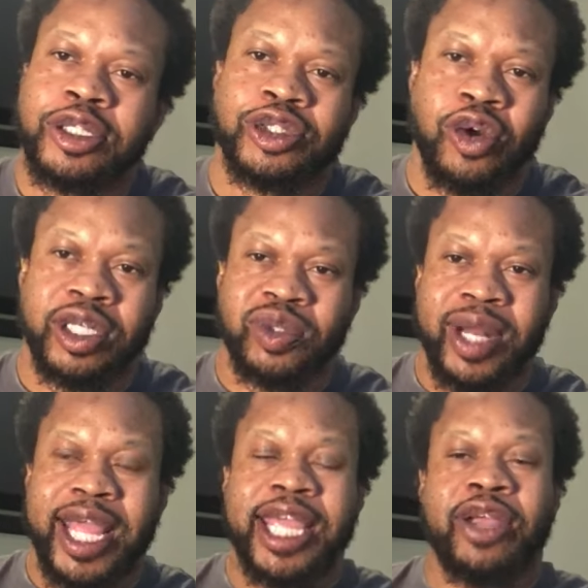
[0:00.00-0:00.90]
charged with
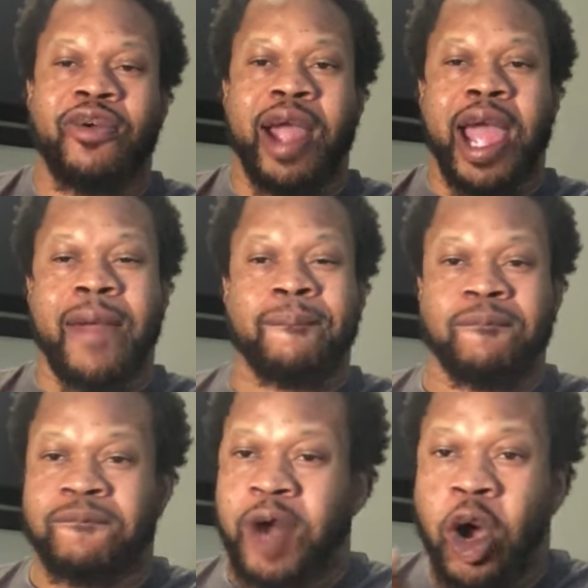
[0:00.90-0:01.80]
a hate crime
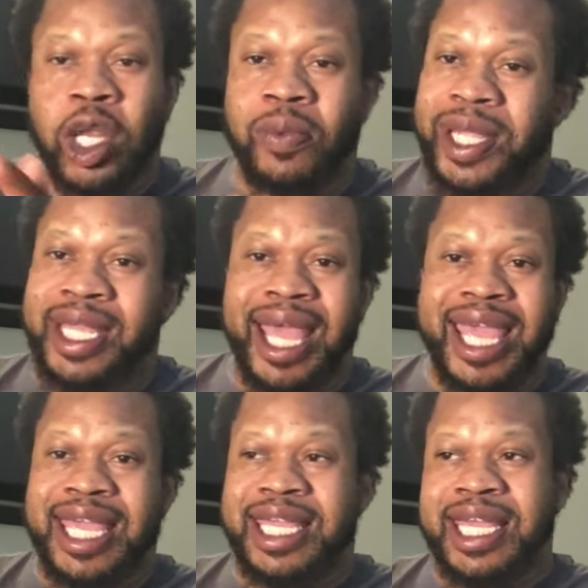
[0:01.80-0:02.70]
following
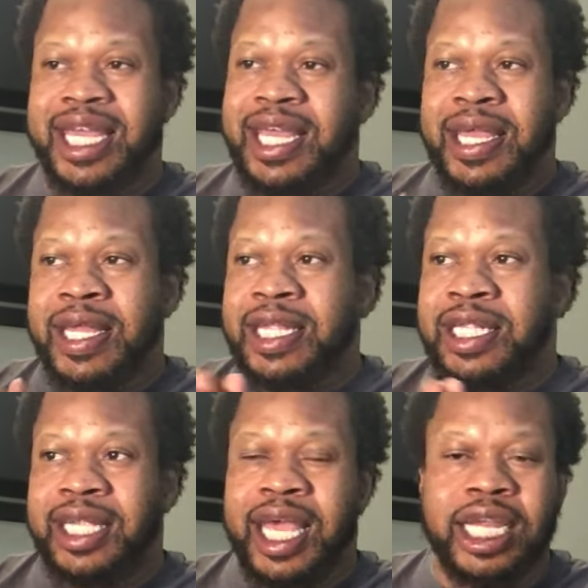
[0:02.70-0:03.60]
a
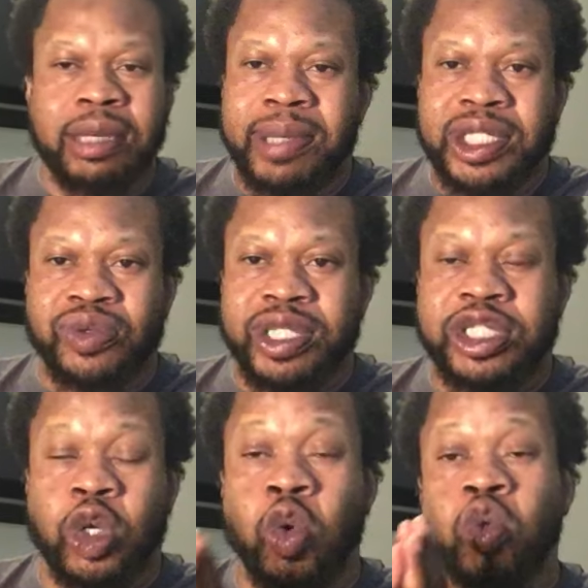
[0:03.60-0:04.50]
elementary
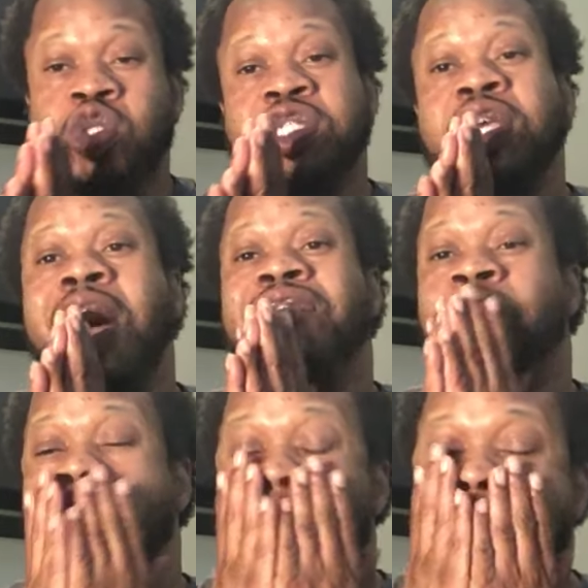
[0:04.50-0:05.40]
school scuffle.